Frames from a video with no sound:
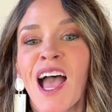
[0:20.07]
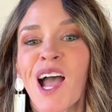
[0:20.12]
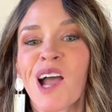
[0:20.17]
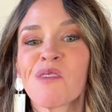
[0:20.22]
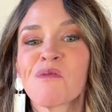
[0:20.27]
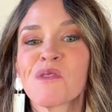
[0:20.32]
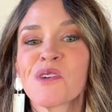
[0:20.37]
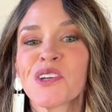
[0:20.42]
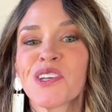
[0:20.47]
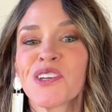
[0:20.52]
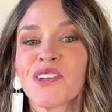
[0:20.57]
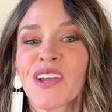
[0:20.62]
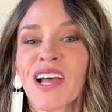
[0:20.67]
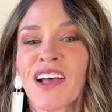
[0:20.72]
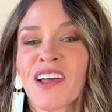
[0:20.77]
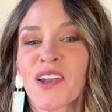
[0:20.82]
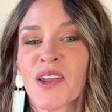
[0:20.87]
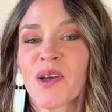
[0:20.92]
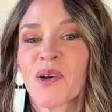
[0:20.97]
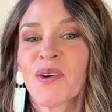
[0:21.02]
I want you
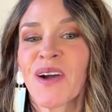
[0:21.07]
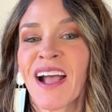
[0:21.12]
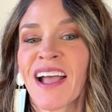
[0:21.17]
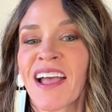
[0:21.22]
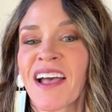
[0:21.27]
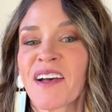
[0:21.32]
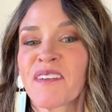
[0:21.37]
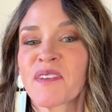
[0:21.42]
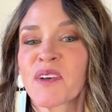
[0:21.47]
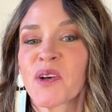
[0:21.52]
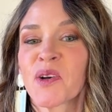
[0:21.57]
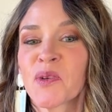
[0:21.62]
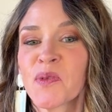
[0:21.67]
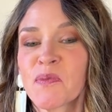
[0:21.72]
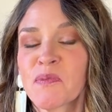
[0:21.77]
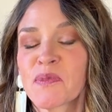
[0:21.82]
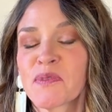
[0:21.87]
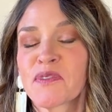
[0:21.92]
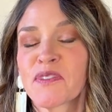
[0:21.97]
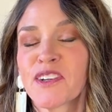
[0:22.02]
to know I have
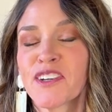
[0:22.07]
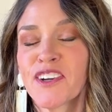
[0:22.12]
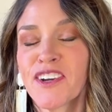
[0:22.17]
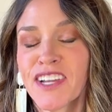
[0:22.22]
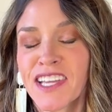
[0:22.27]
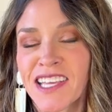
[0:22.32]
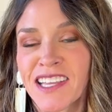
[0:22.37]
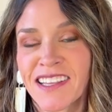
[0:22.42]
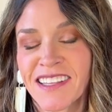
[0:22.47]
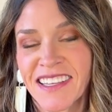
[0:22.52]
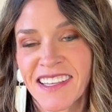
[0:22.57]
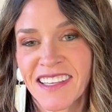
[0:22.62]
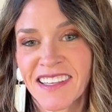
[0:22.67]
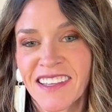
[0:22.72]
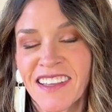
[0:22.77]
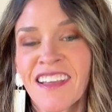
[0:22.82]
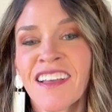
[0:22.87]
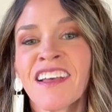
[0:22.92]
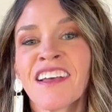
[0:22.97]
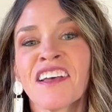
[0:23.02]
hope for your
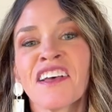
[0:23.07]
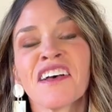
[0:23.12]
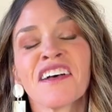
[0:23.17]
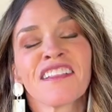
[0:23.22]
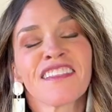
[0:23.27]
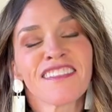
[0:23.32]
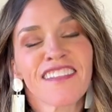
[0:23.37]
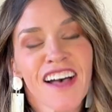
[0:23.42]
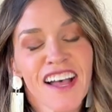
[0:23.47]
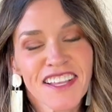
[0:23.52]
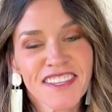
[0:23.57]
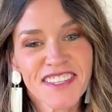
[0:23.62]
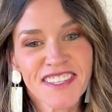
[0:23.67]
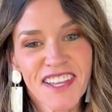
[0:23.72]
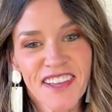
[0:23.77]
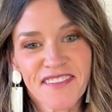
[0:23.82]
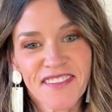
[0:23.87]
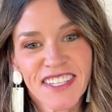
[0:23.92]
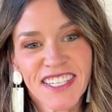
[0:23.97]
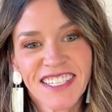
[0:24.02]
healing, lots
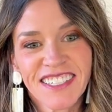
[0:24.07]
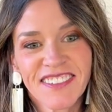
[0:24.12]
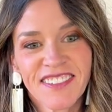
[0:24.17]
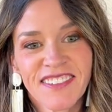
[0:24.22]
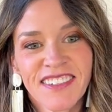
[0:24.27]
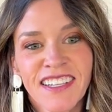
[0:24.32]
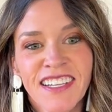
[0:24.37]
of it.